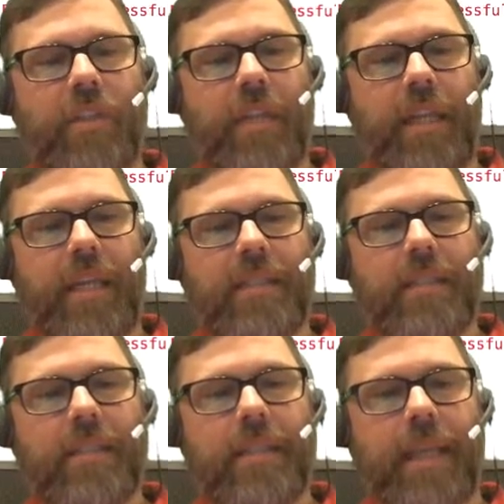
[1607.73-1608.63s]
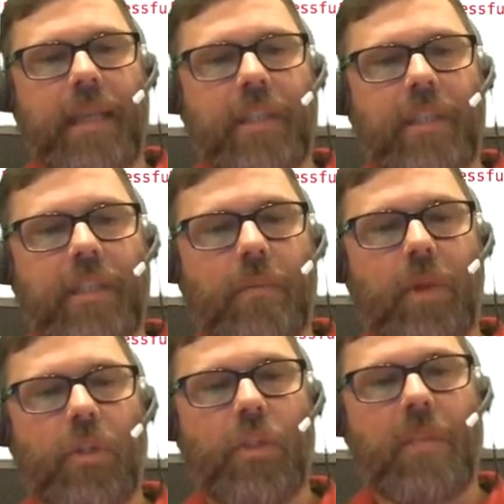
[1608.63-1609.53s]
So the next stage is
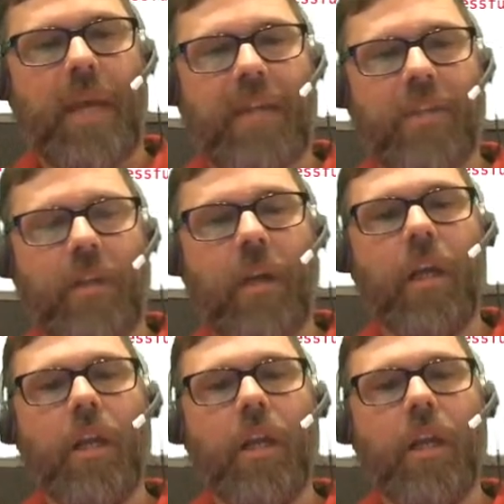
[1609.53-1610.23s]
merge to master.